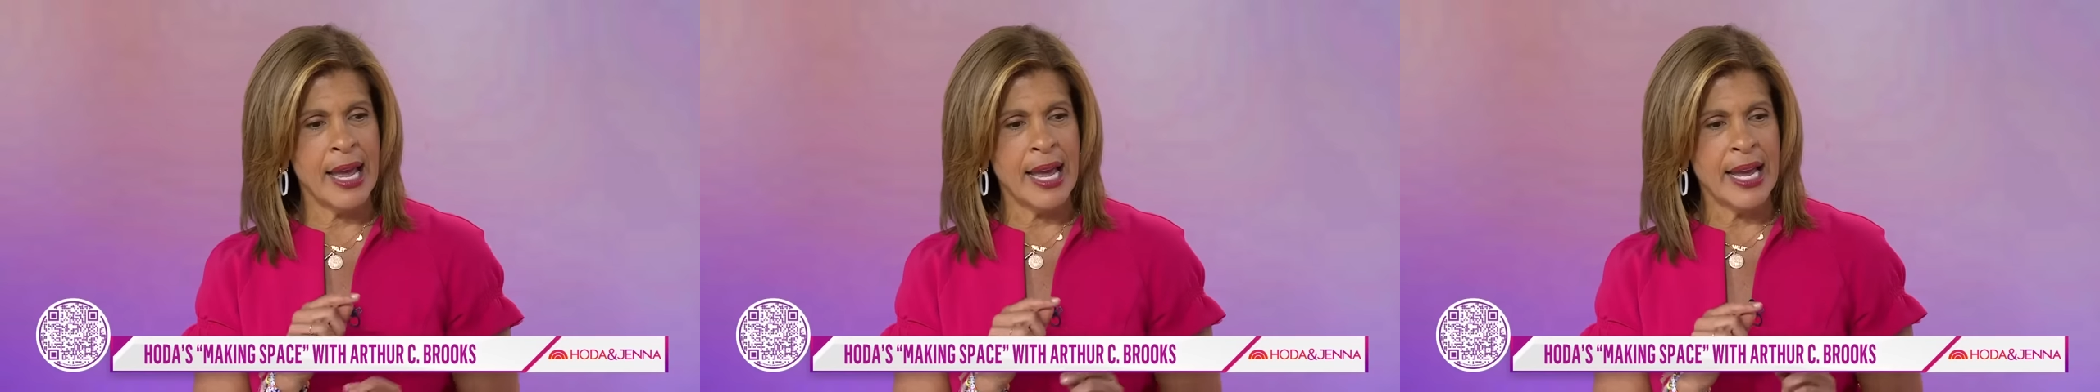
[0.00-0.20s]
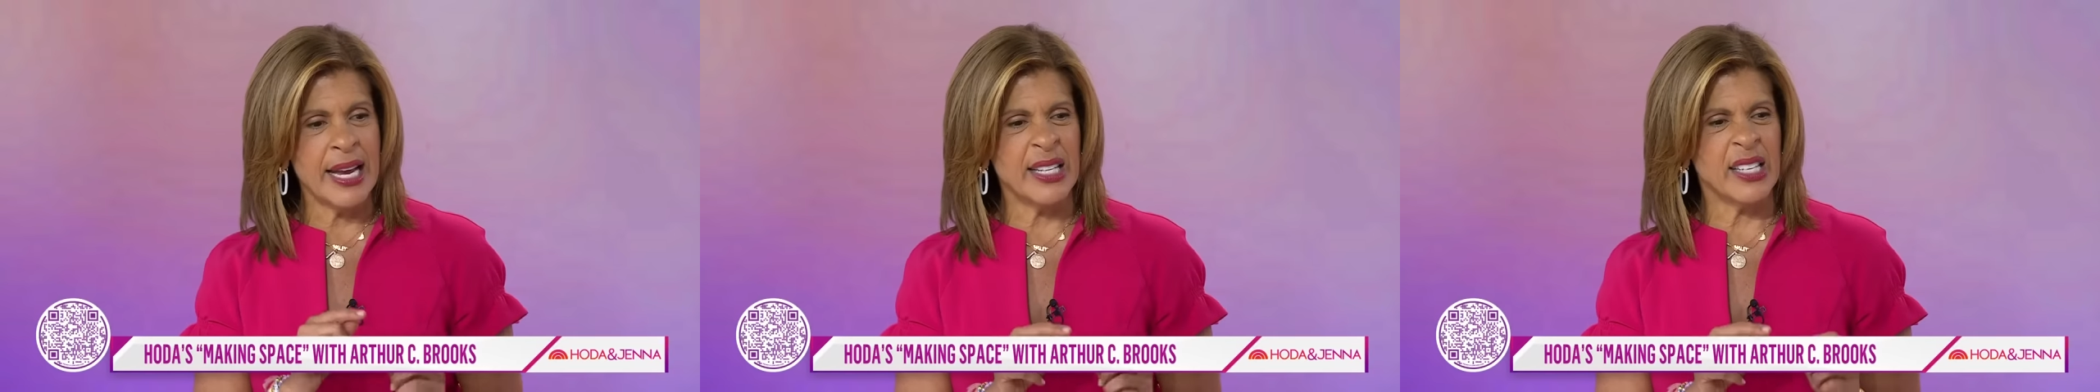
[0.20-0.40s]

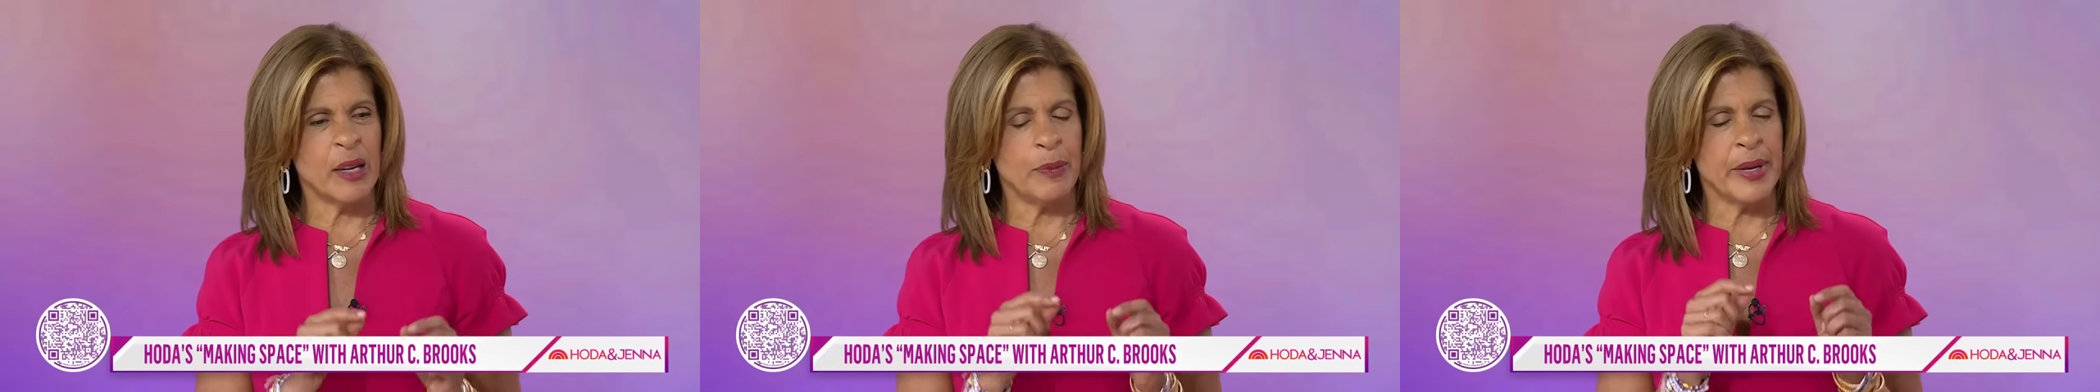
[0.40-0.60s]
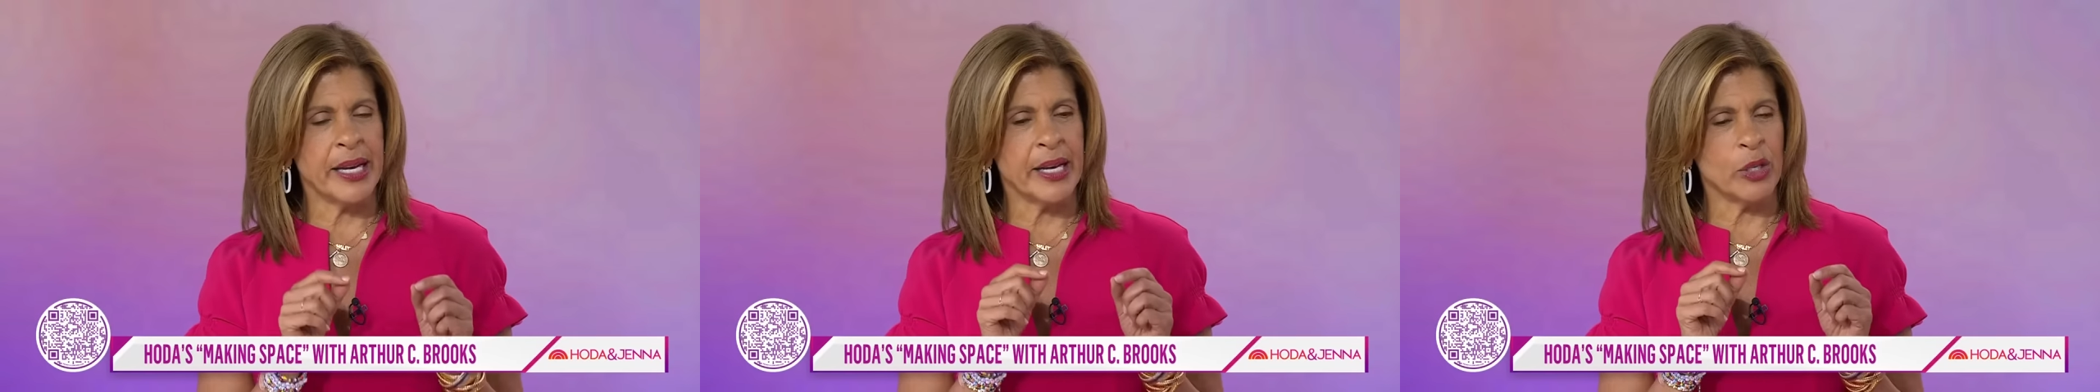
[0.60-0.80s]
He said,
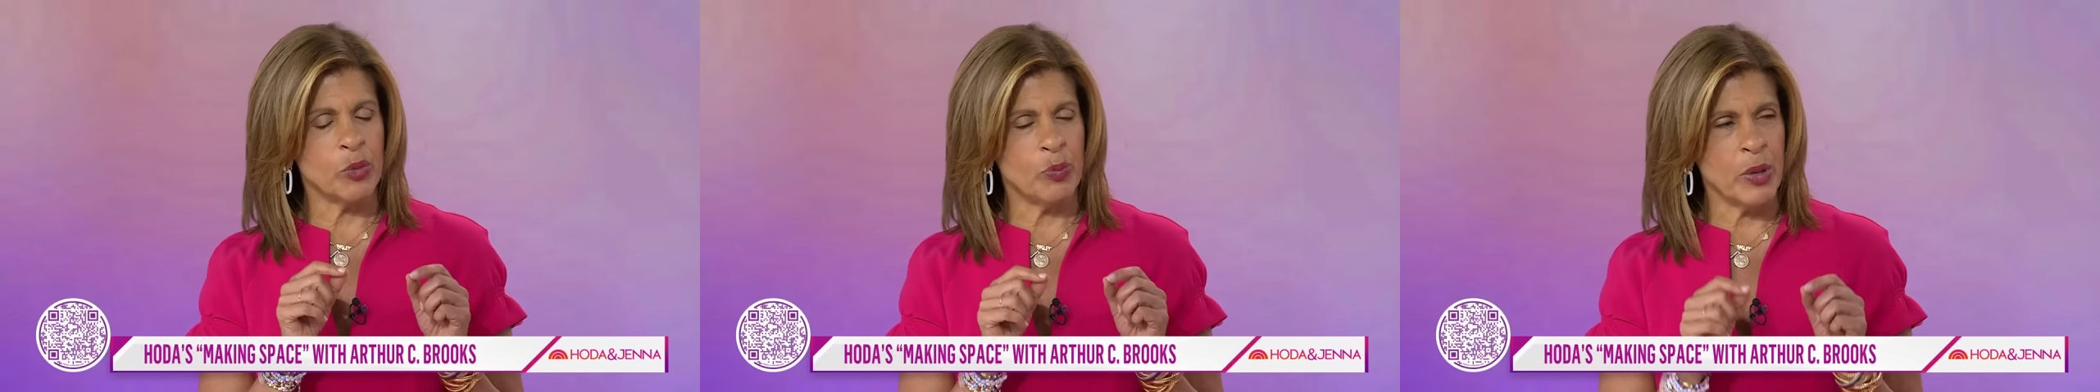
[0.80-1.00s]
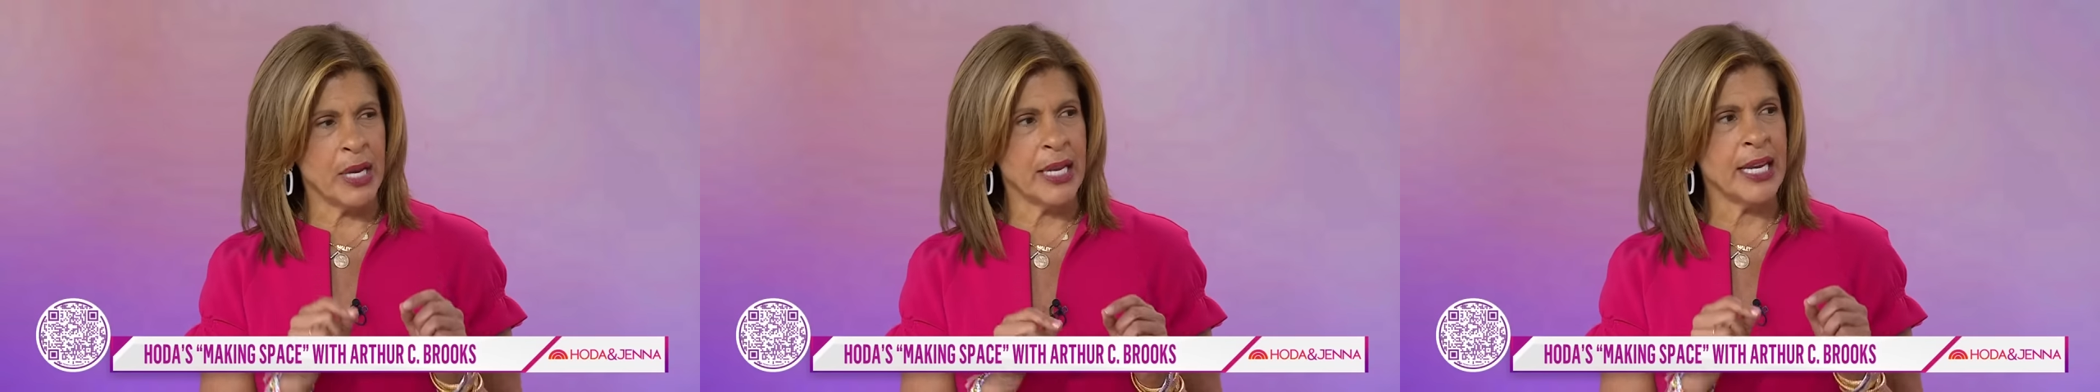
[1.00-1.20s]
because
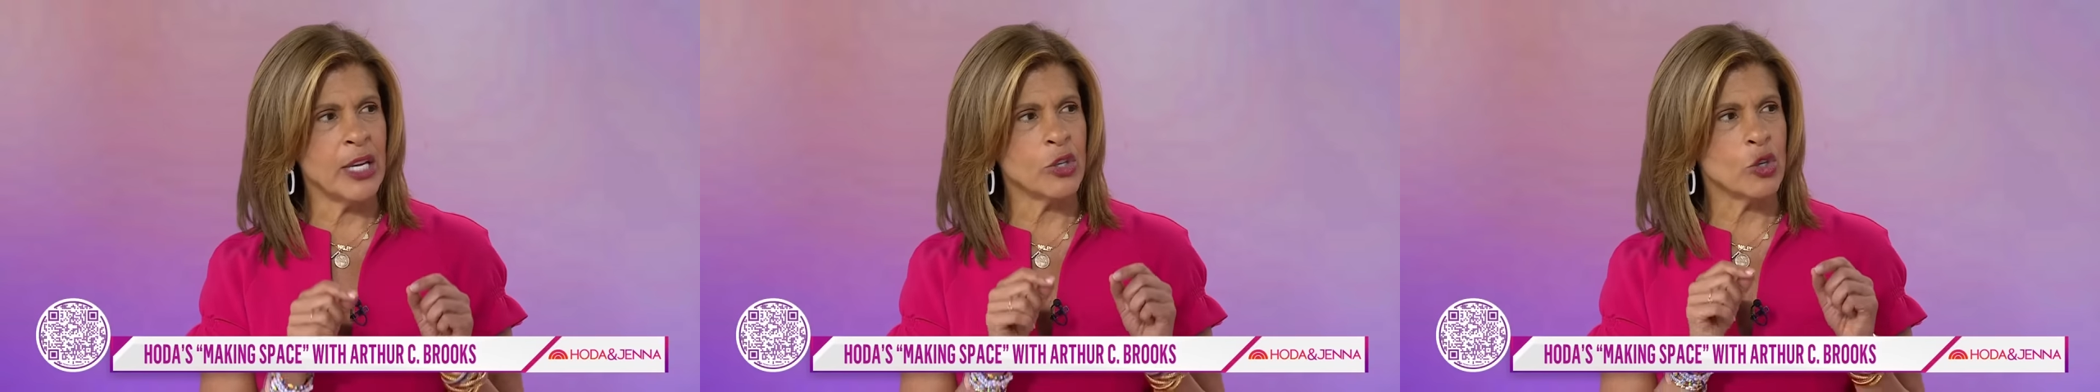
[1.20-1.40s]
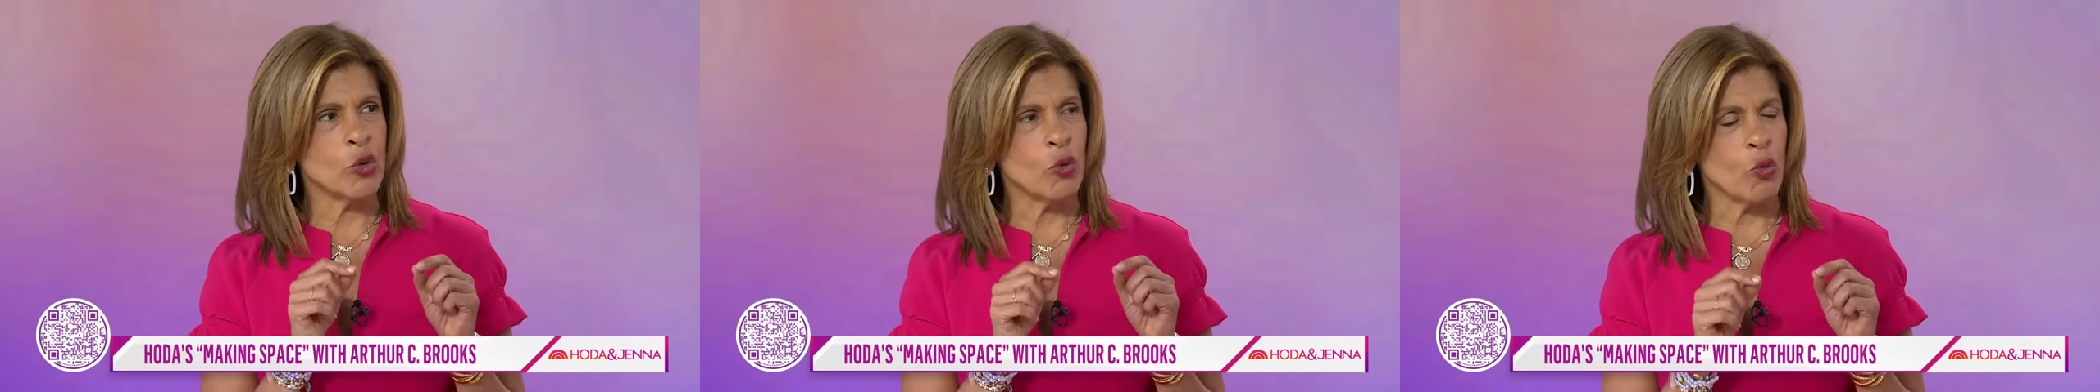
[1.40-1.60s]
pity
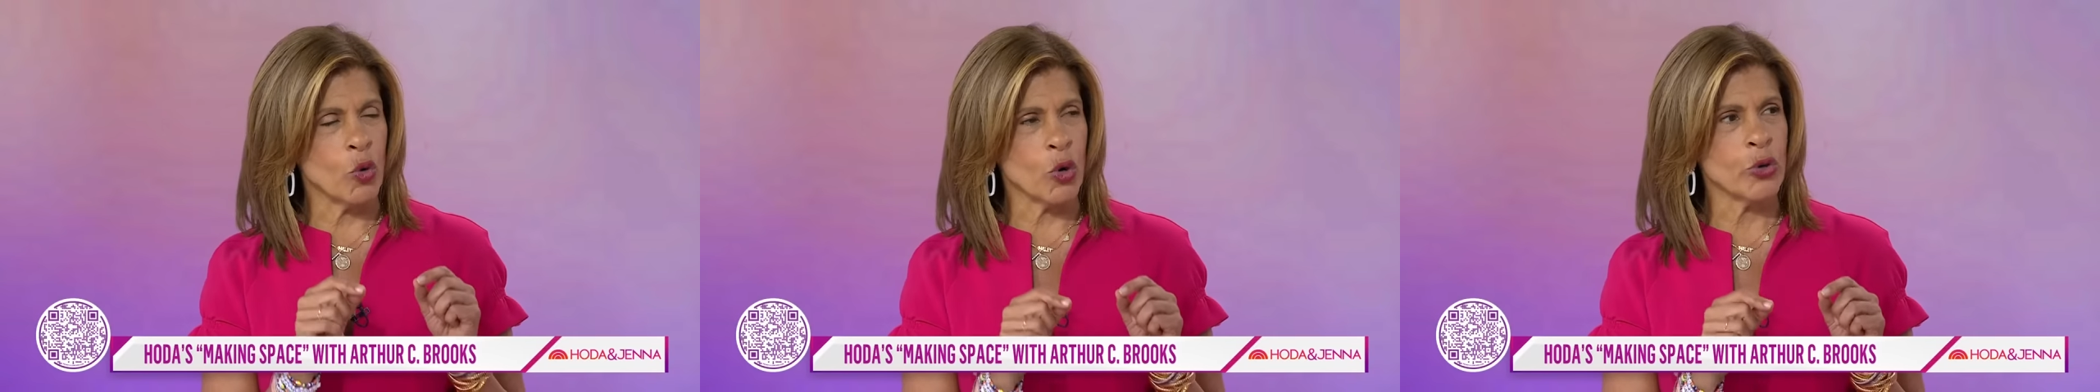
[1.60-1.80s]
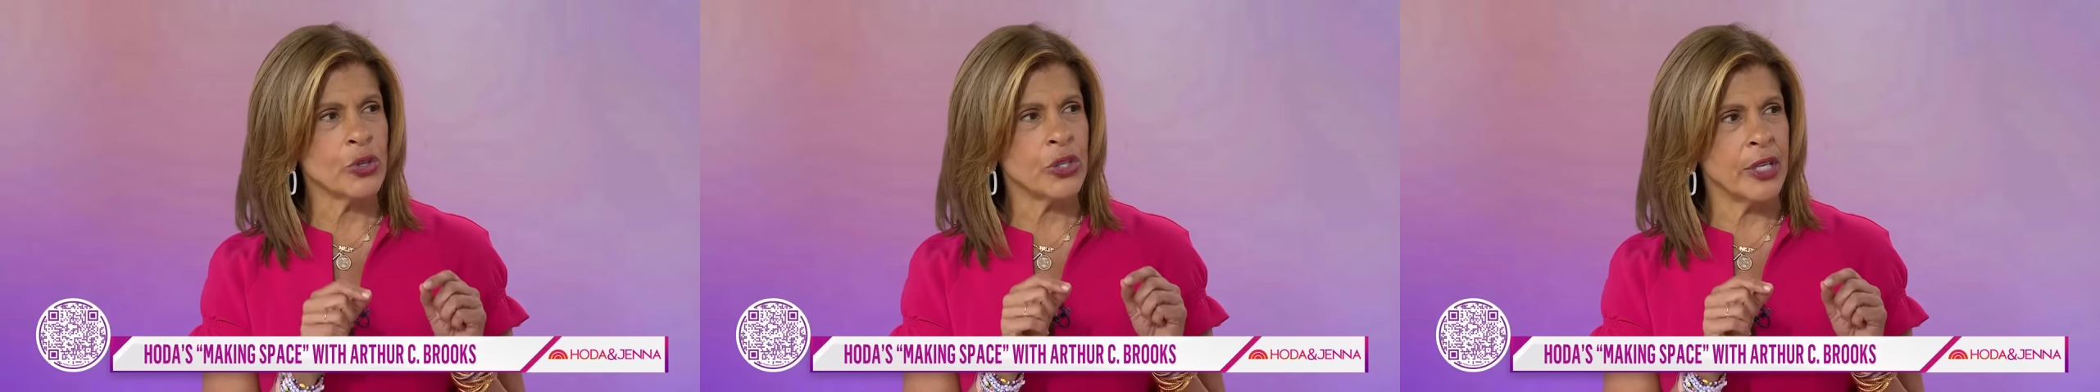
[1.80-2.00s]
is the worst